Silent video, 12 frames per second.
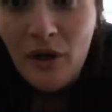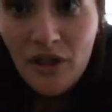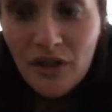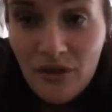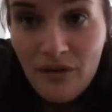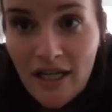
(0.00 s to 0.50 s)
to
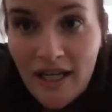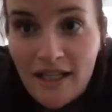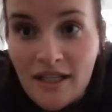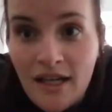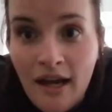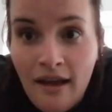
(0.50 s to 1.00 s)
do
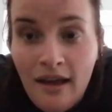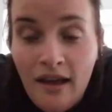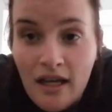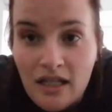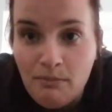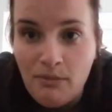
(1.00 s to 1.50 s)
next
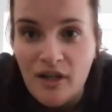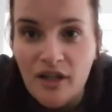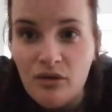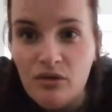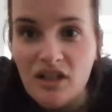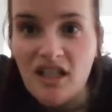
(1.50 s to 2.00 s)
is bring it
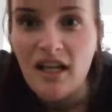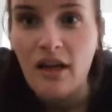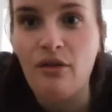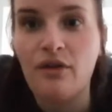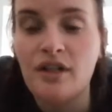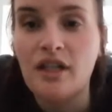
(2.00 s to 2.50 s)
all
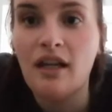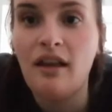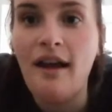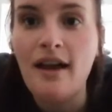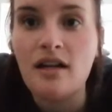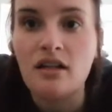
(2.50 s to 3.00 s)
together until
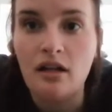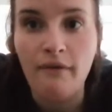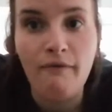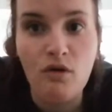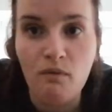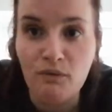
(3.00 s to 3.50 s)
it actually
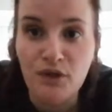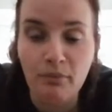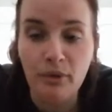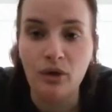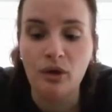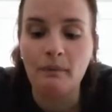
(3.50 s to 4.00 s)
forms a
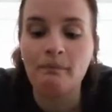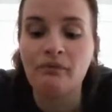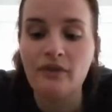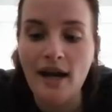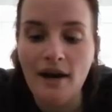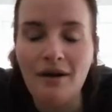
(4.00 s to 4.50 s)
ball.
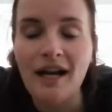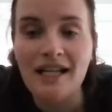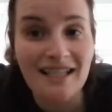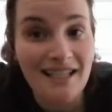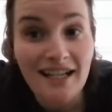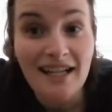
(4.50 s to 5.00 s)
Now, I
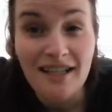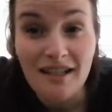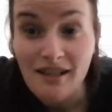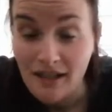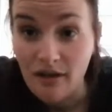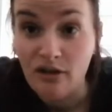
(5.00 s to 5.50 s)
said it is a
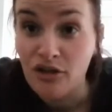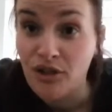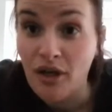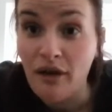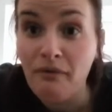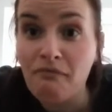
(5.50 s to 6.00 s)
single
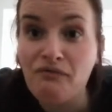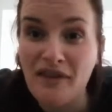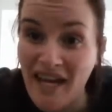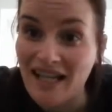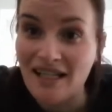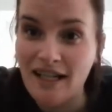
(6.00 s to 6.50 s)
serve,
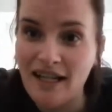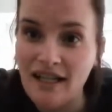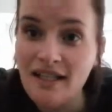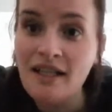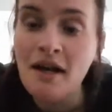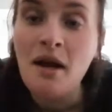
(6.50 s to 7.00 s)
and it
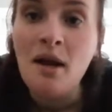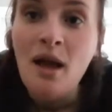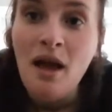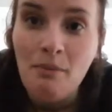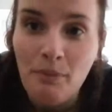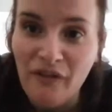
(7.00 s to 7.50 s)
is,
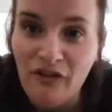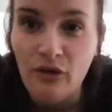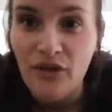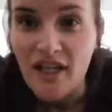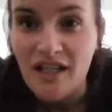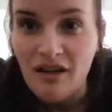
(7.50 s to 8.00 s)
but for
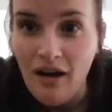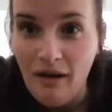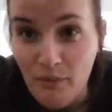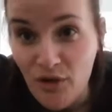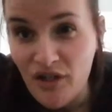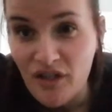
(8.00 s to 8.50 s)
this
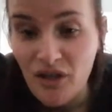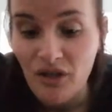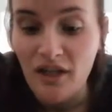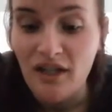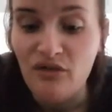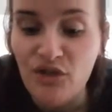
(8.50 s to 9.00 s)
I'm going to turn
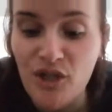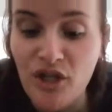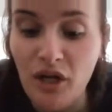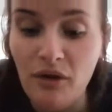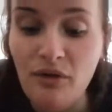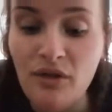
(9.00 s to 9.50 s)
it into
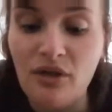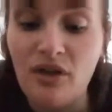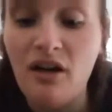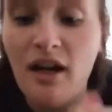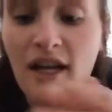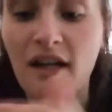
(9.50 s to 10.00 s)
2 so that
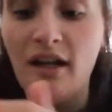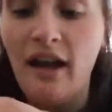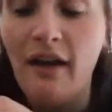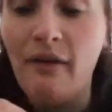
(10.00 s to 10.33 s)
I can have